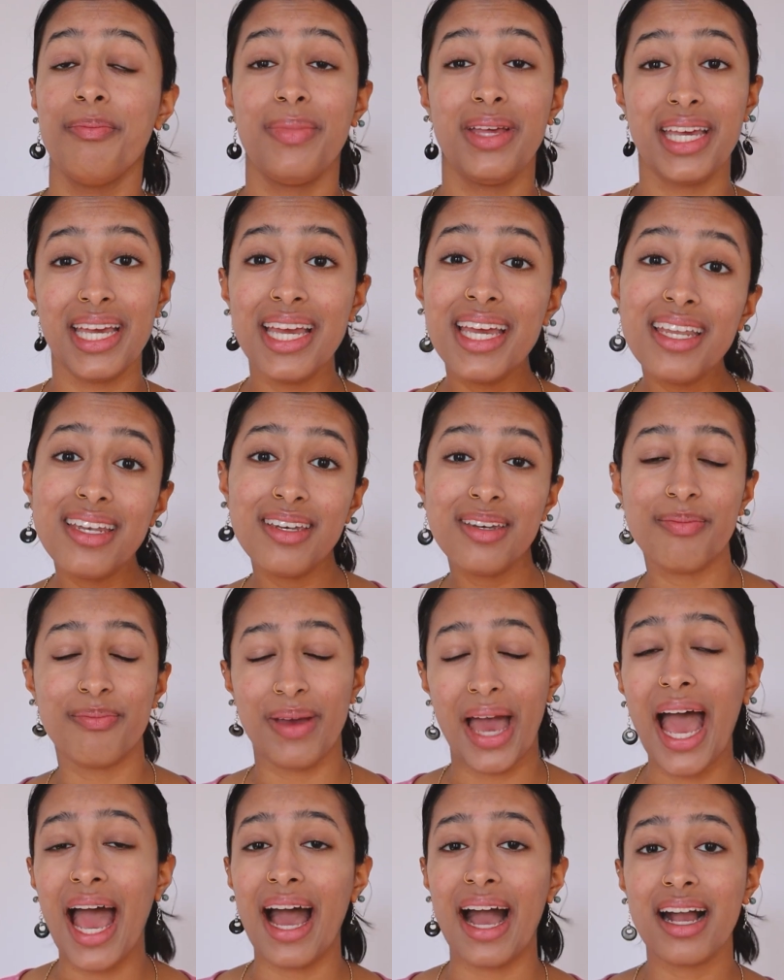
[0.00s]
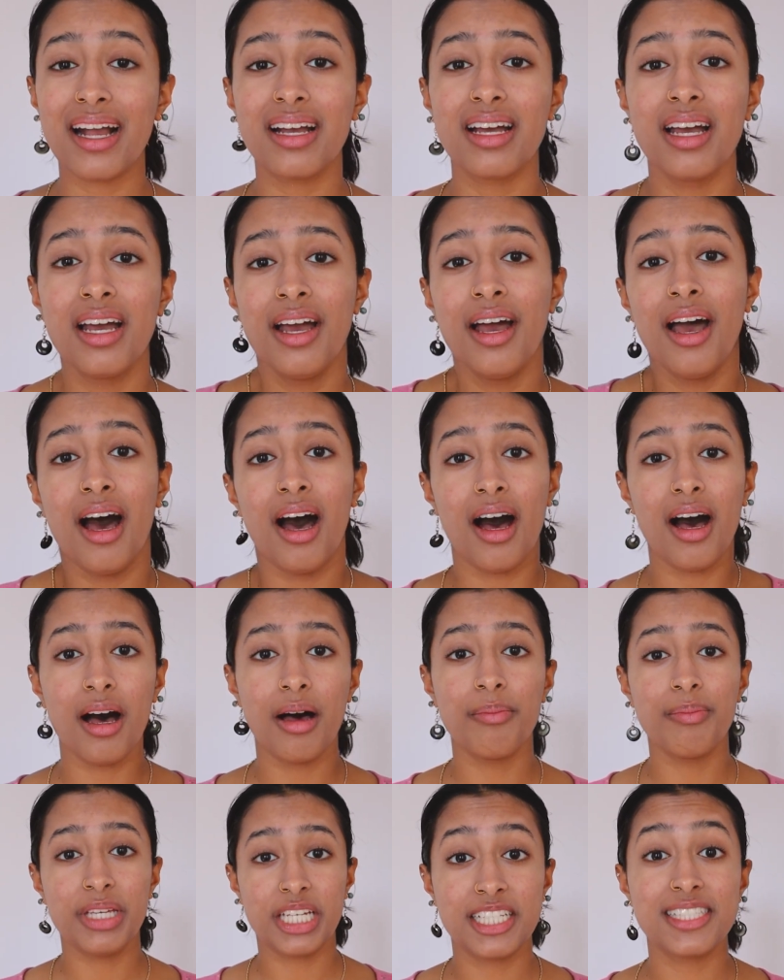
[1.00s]
pinned back
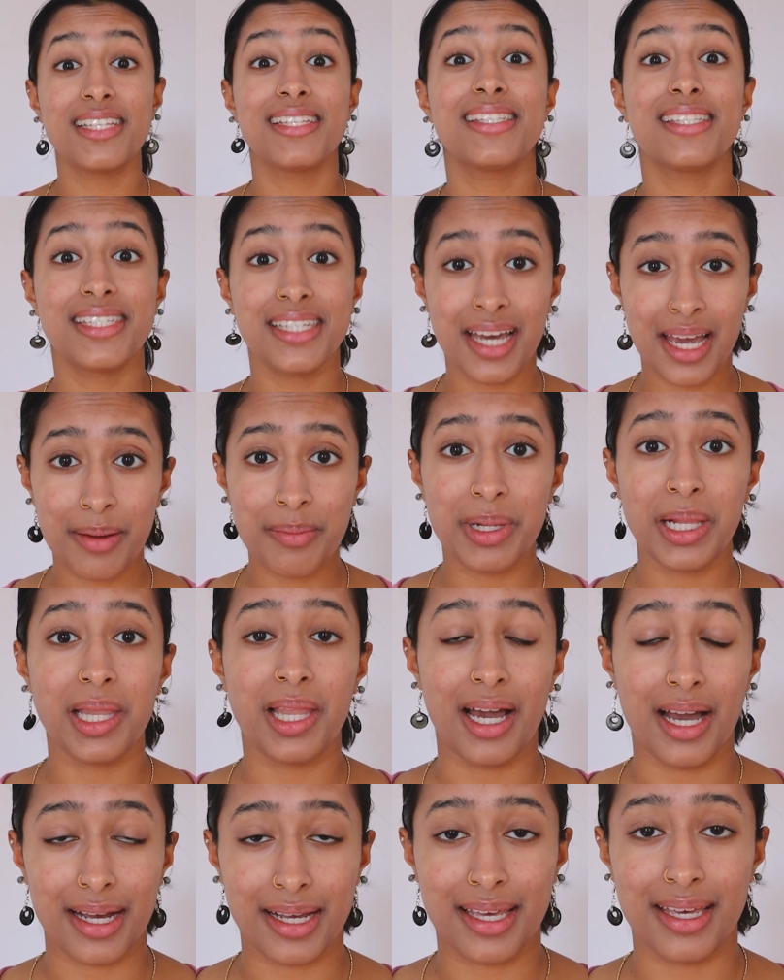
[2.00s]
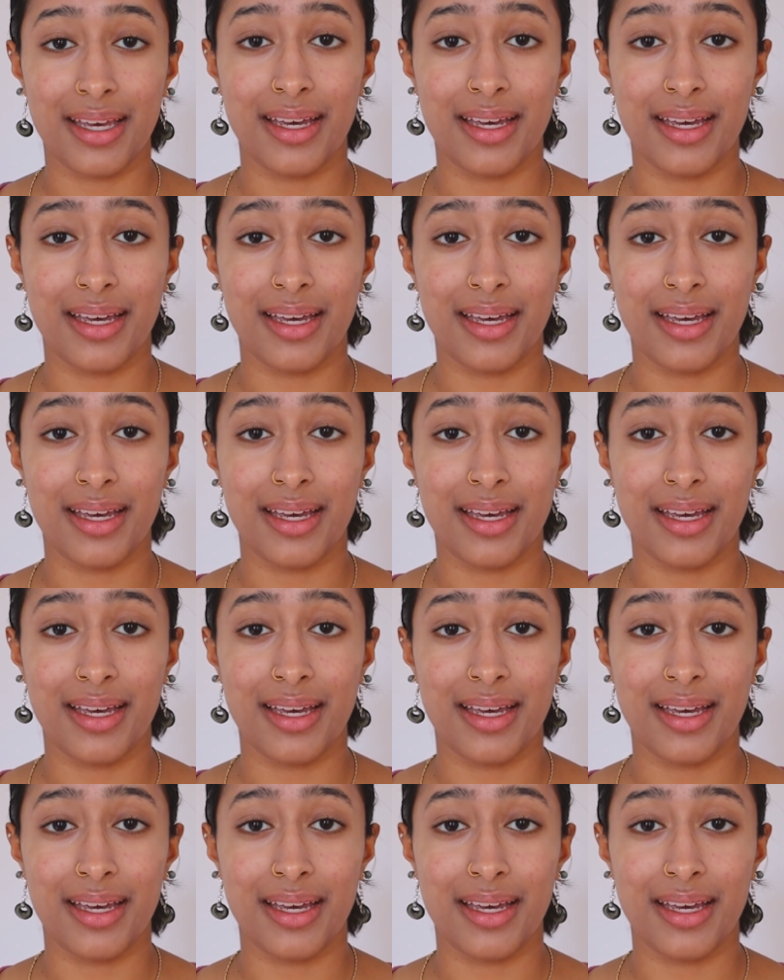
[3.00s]
because it's time to lock